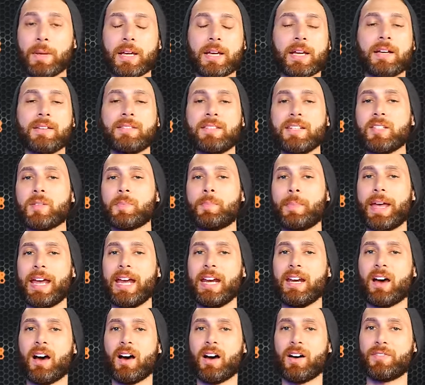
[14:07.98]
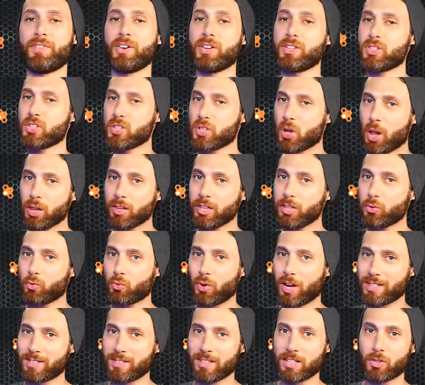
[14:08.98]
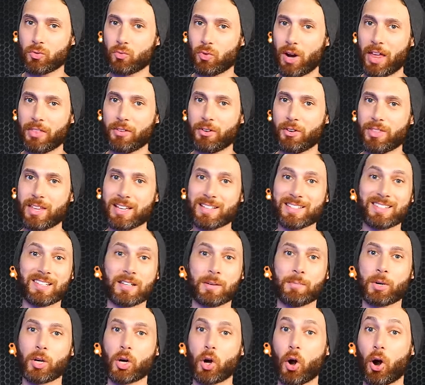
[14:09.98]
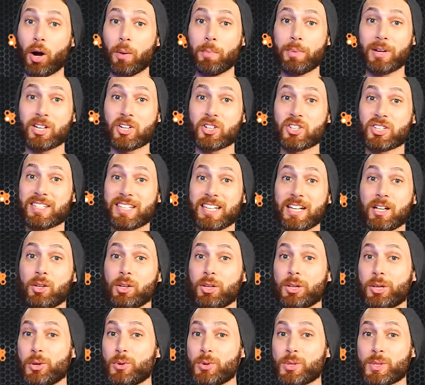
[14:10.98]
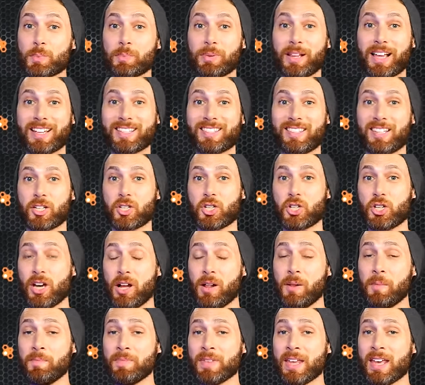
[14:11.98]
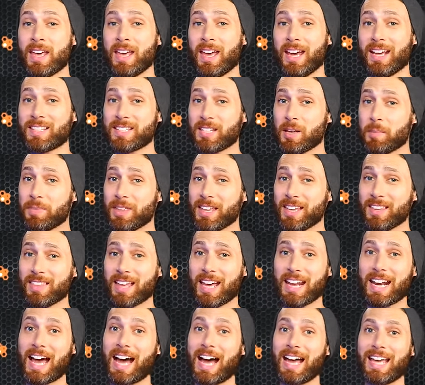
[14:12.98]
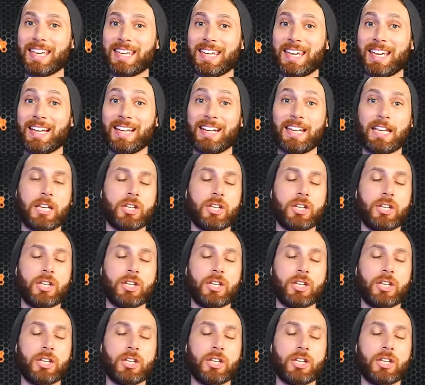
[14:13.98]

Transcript: because it's made of solid resin rather than some garbage single-use plastic shell, it's something that I can